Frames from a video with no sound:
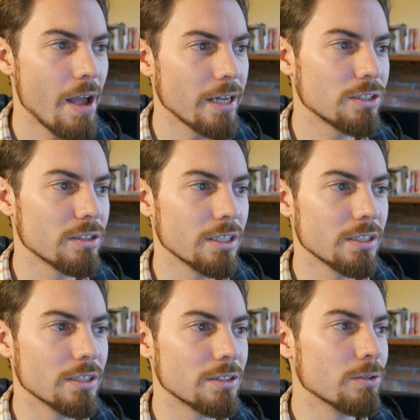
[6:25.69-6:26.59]

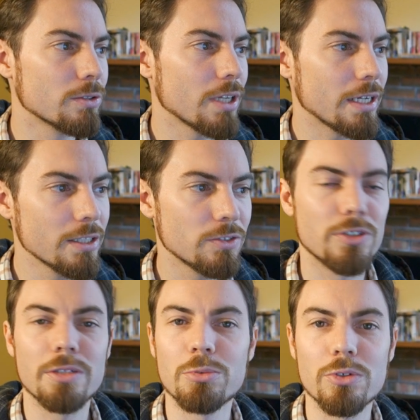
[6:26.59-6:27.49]
actually, it looks like an
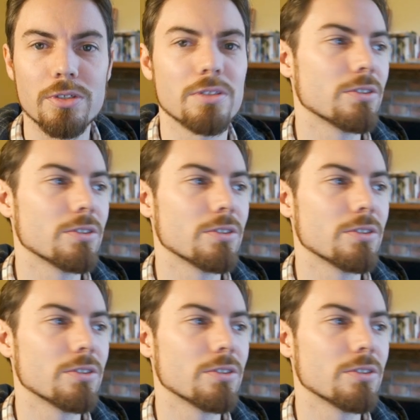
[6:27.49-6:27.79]
interesting book.